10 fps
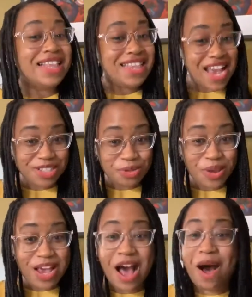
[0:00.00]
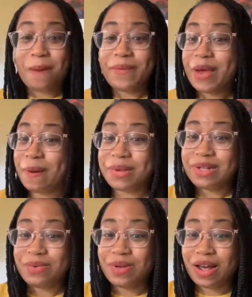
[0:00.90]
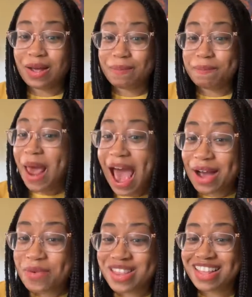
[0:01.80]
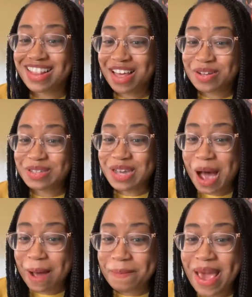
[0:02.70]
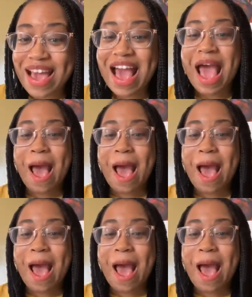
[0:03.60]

Next week, I'll be coming back with another topic.